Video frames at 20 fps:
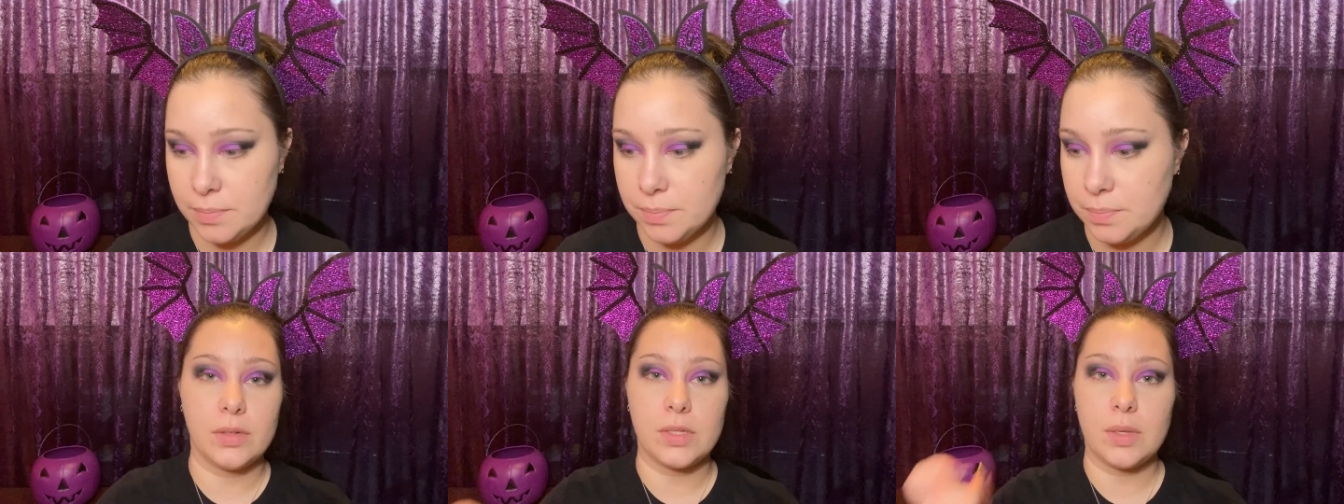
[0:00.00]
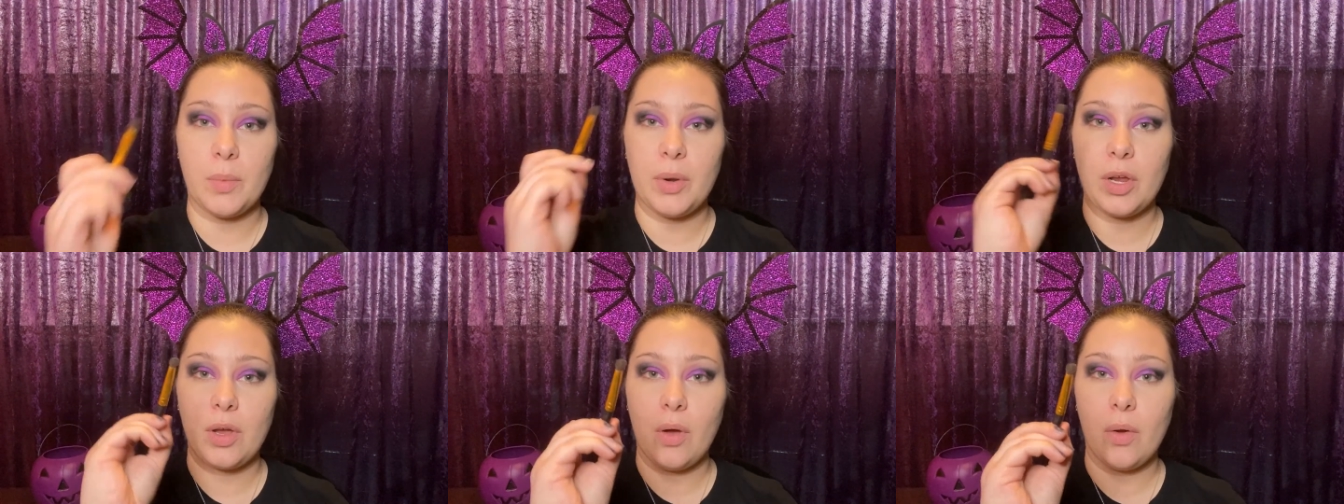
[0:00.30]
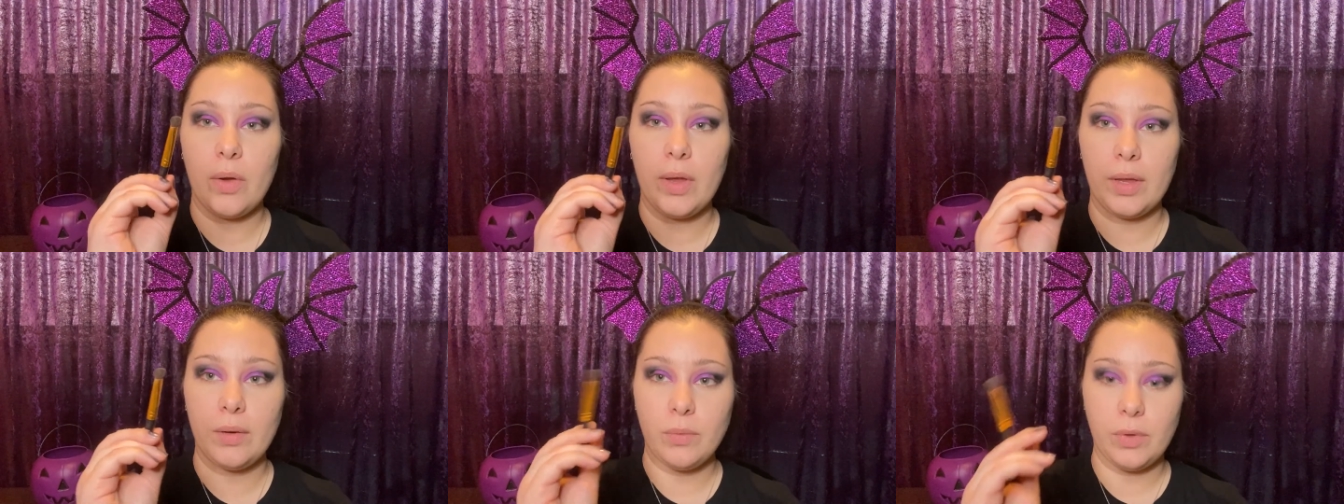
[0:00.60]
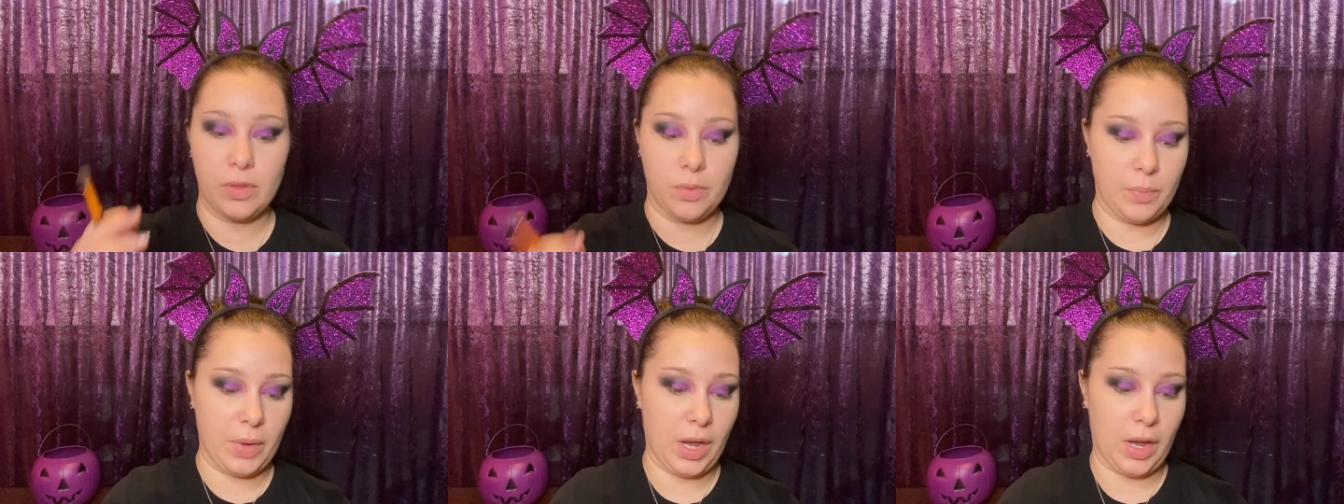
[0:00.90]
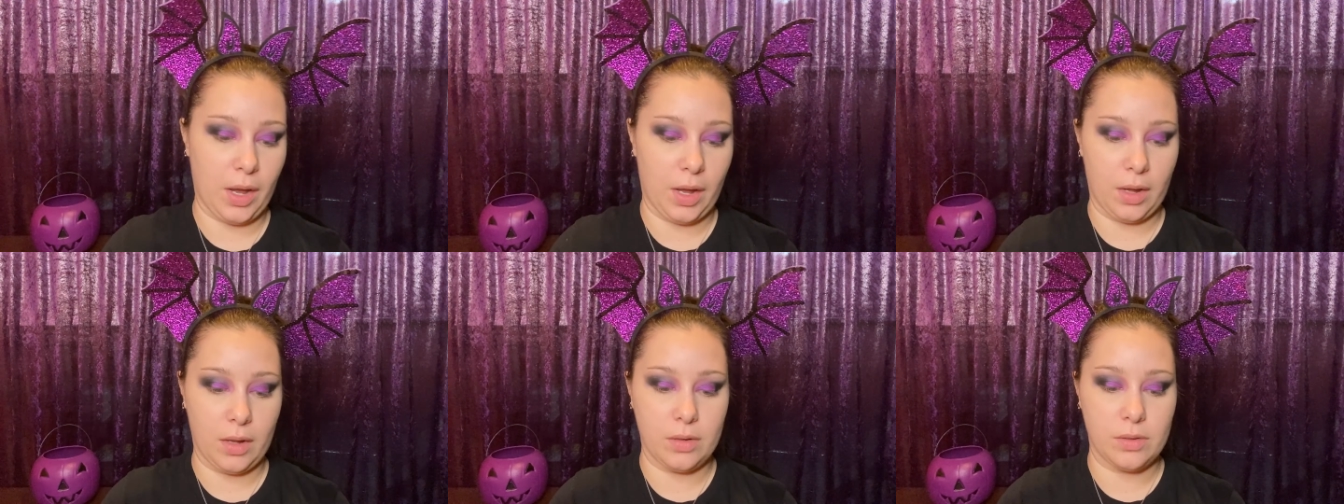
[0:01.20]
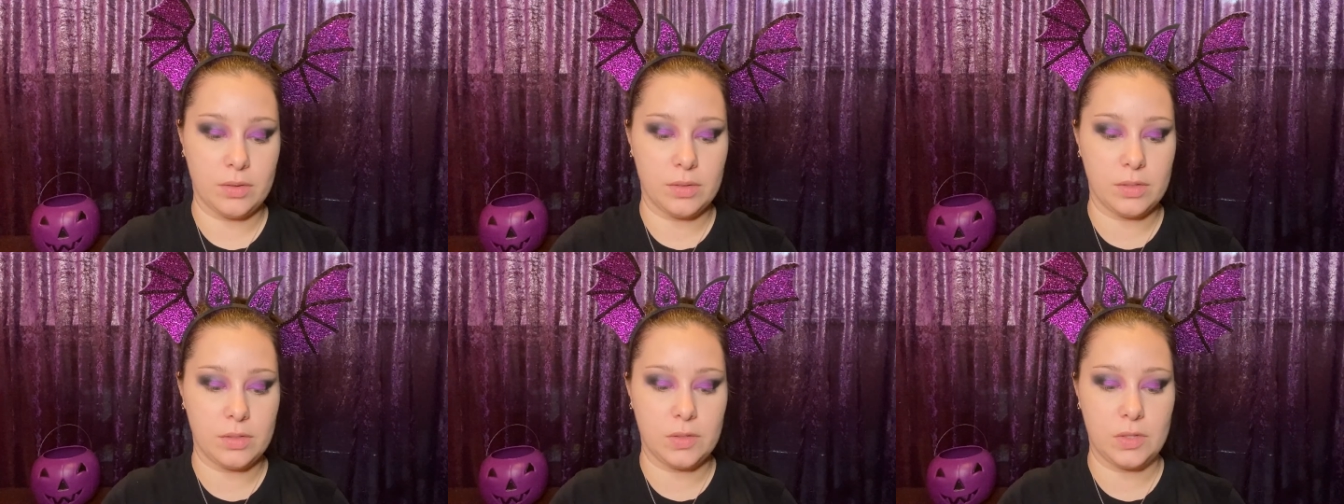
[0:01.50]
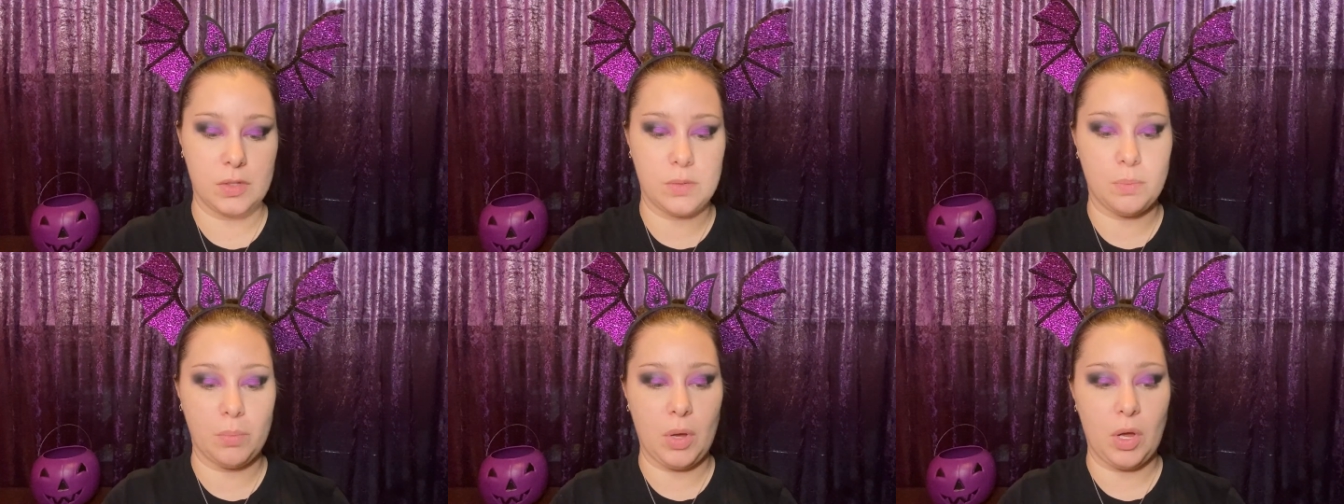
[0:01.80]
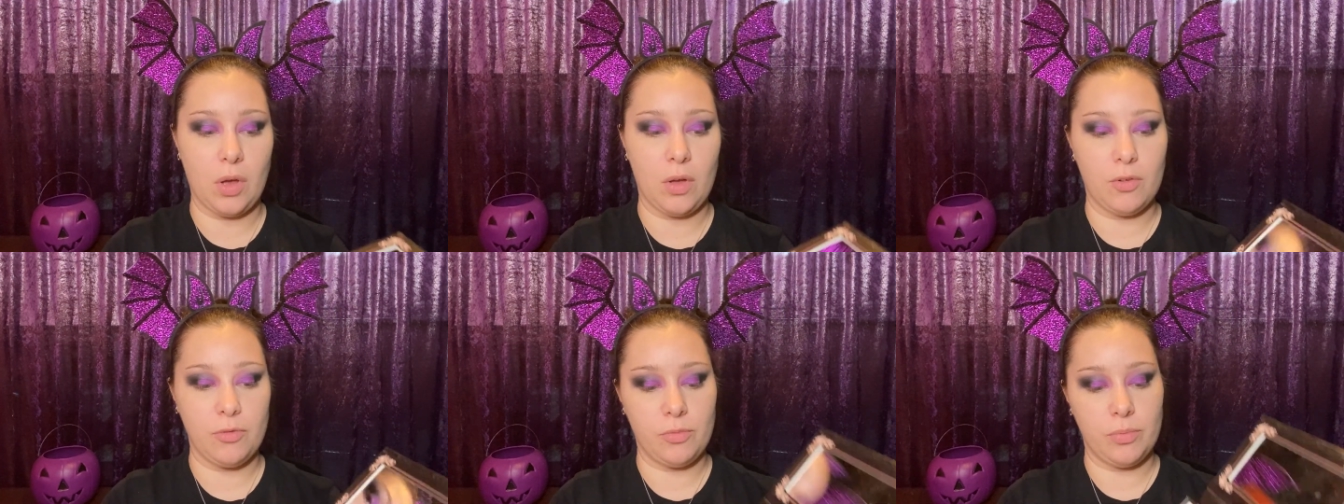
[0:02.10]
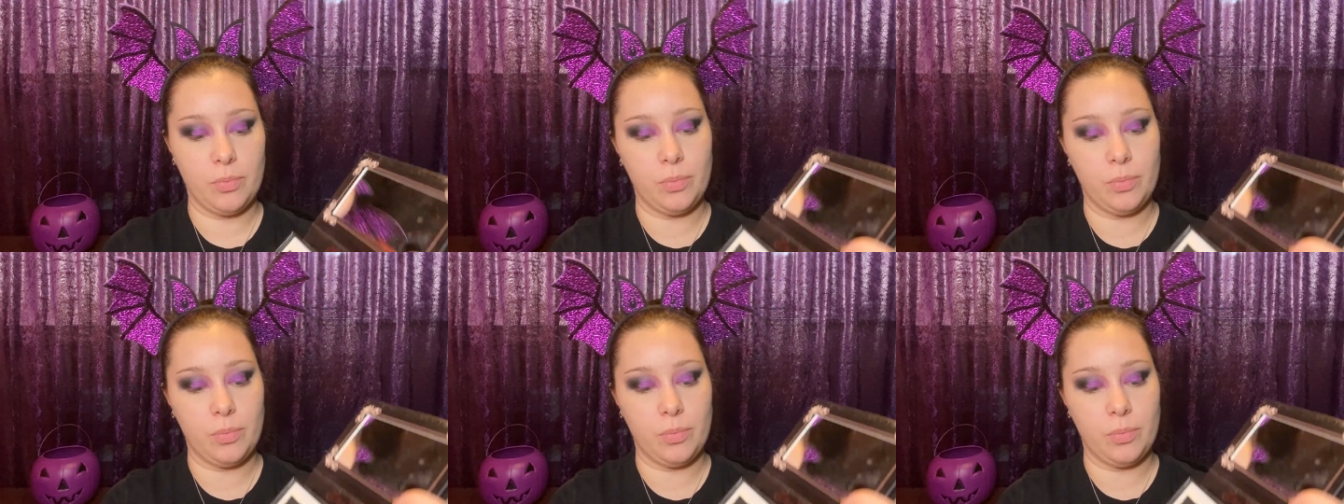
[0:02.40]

So I'm going to go in with my small